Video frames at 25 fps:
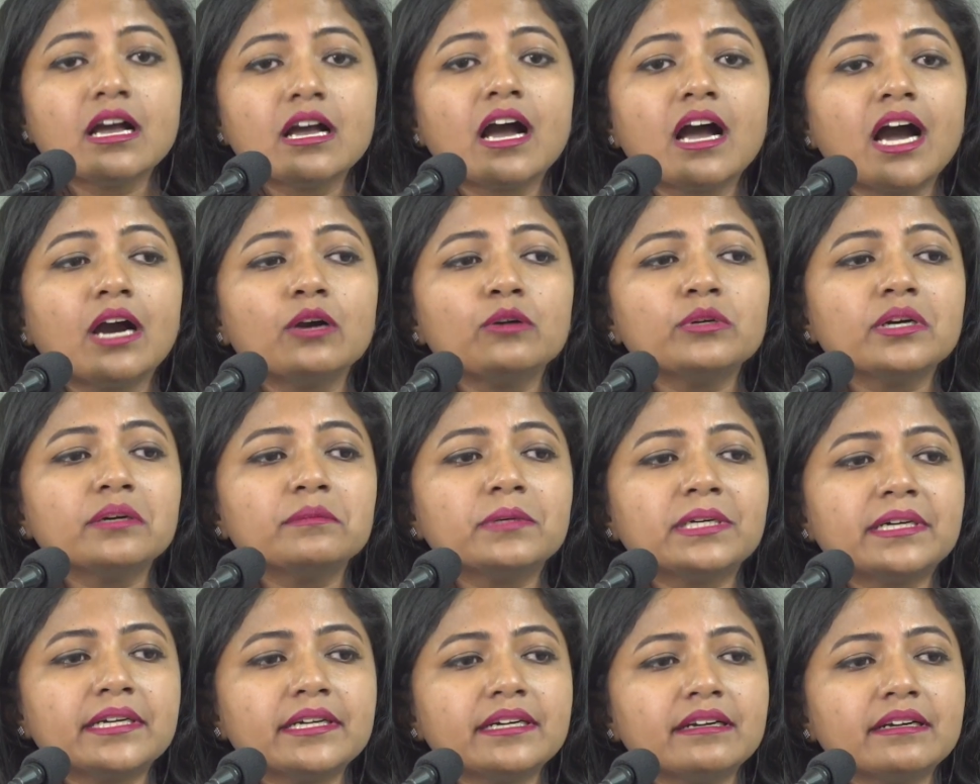
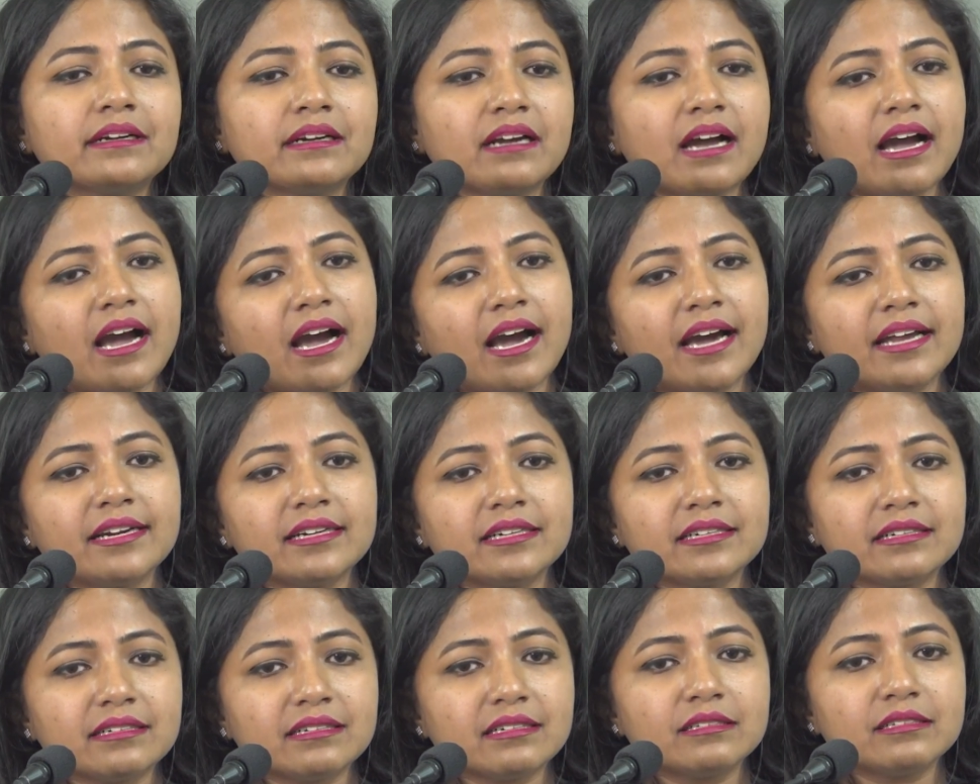However,
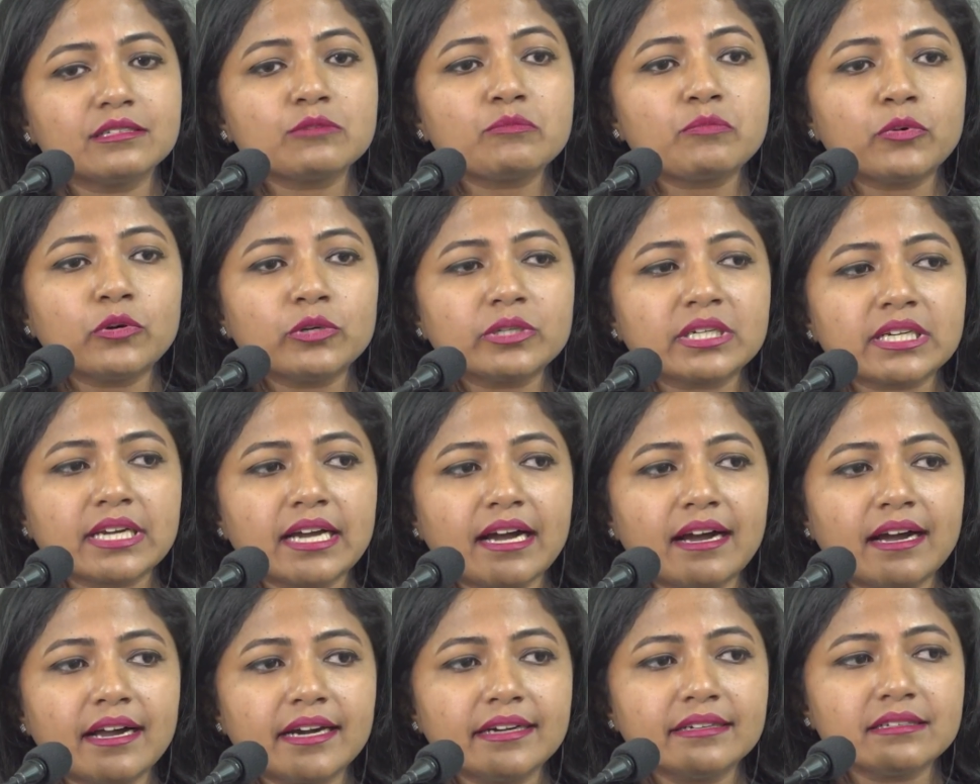our report
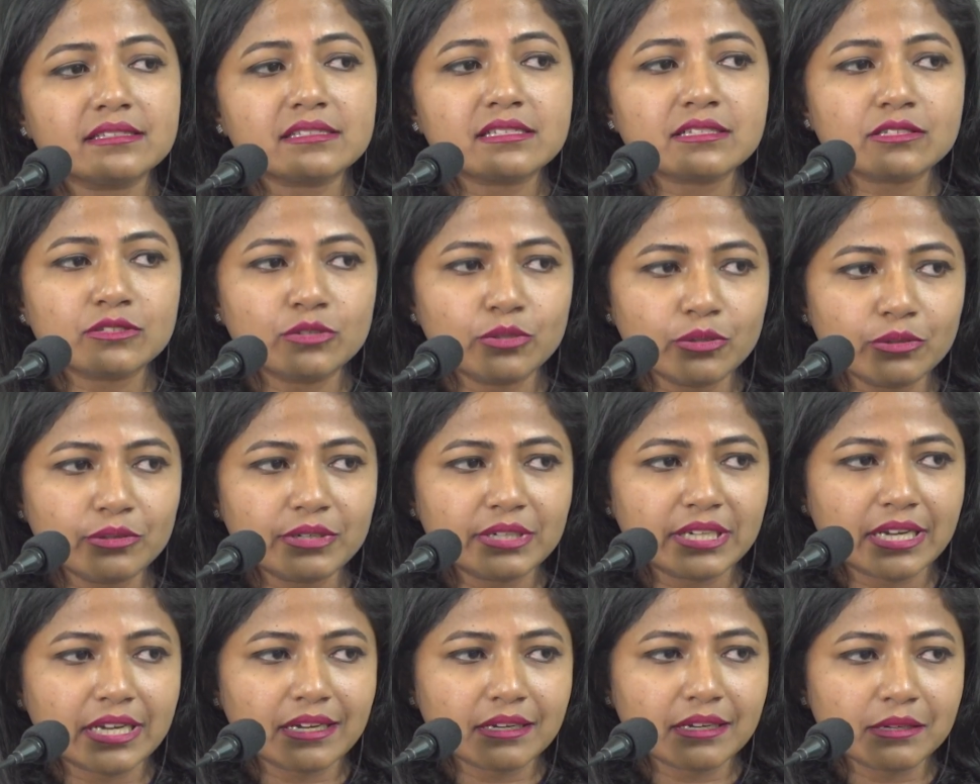card
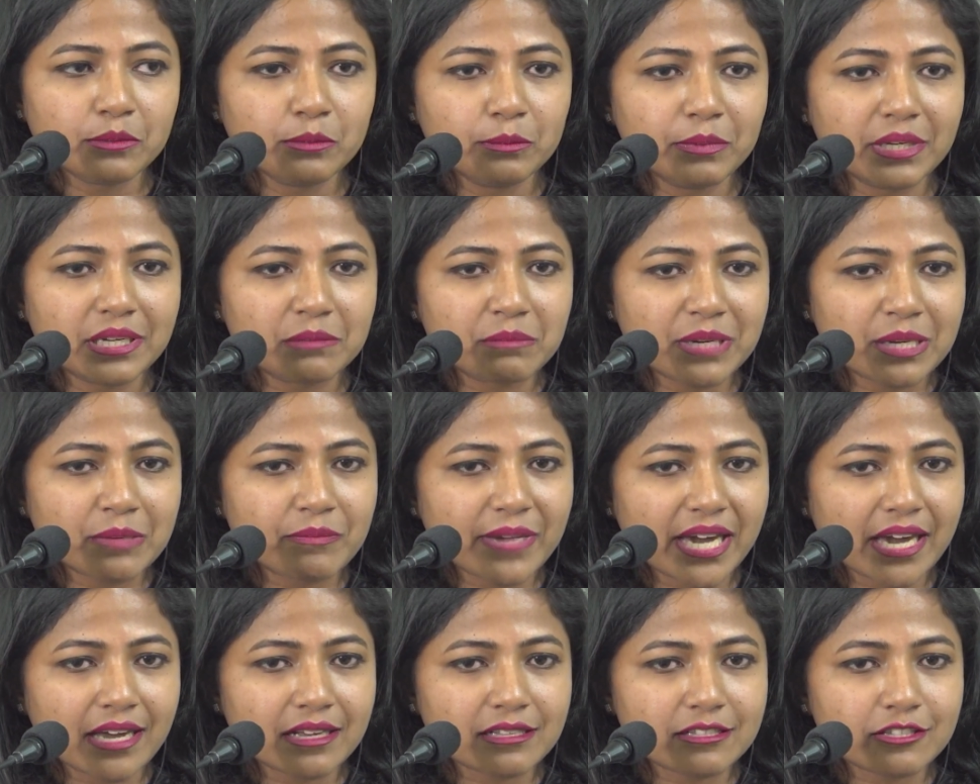scoring will be
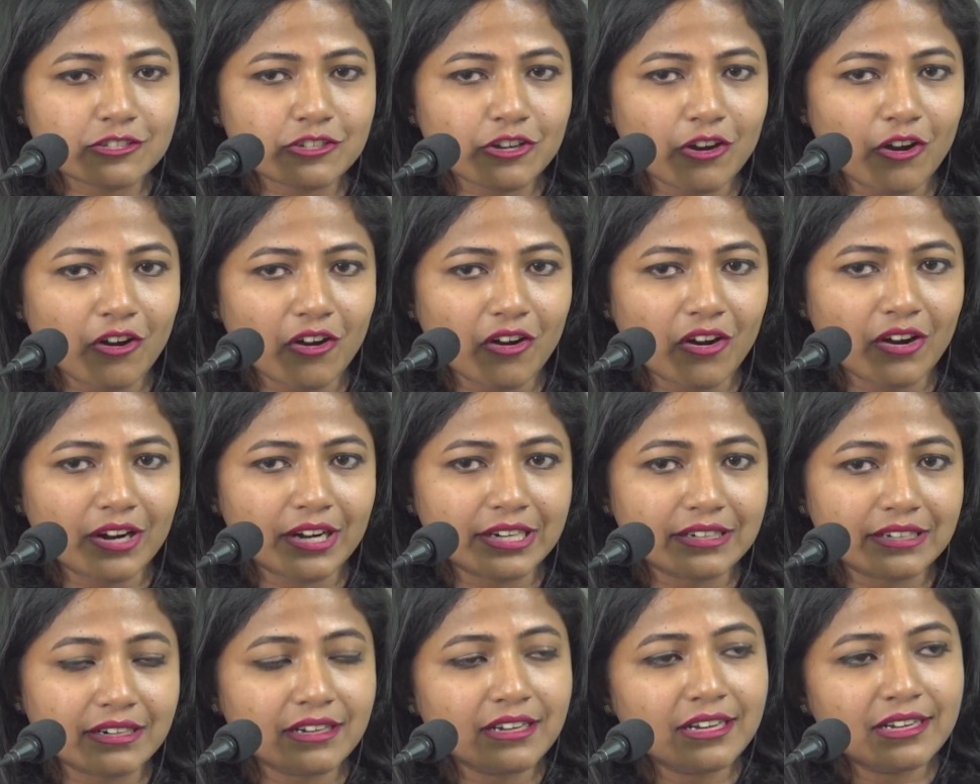based
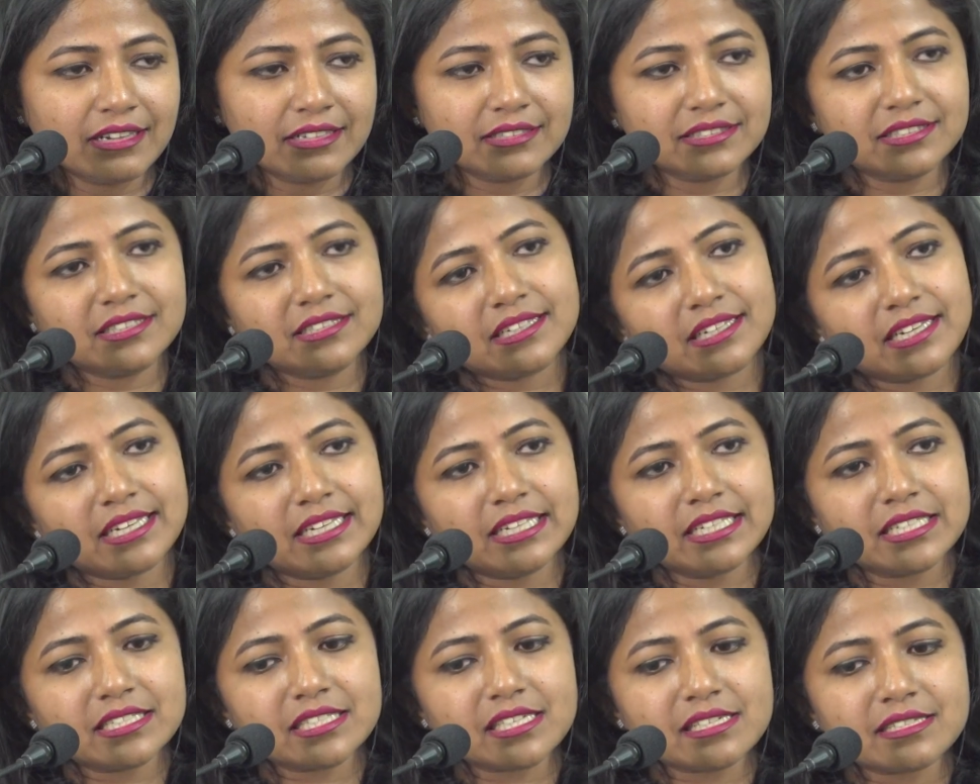on the
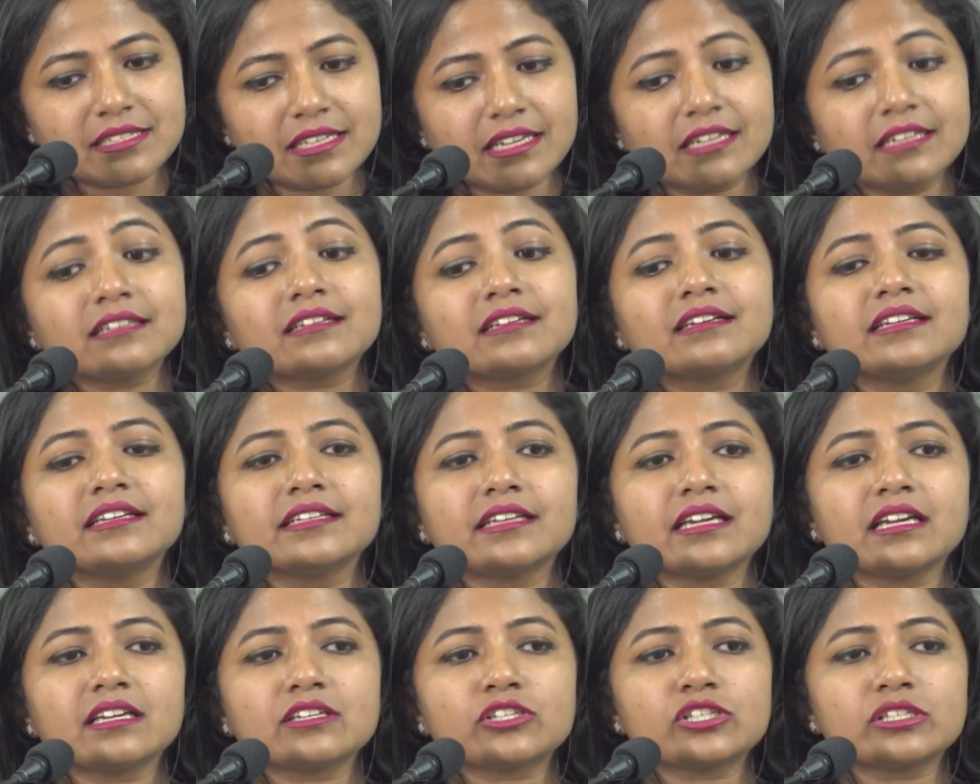religious
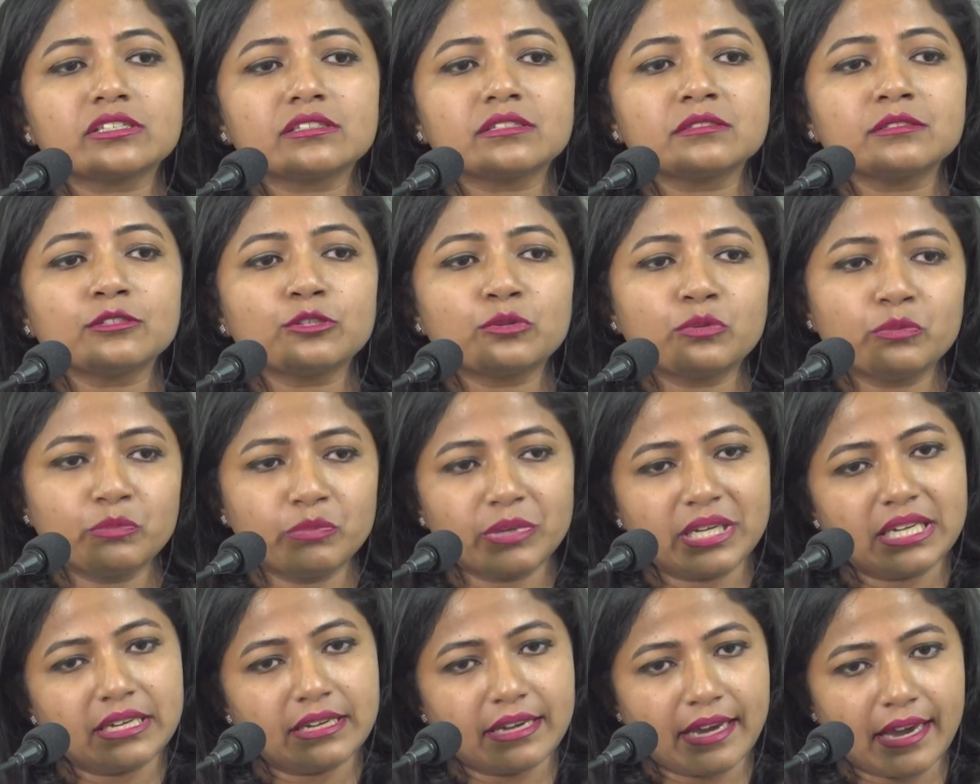inclination
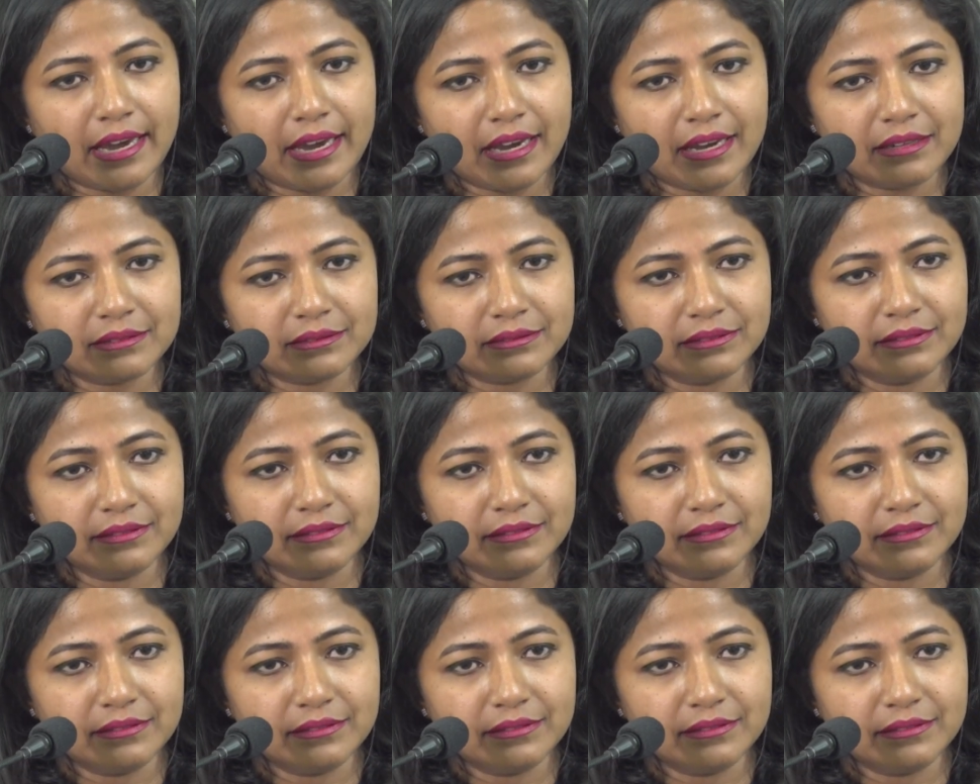we have.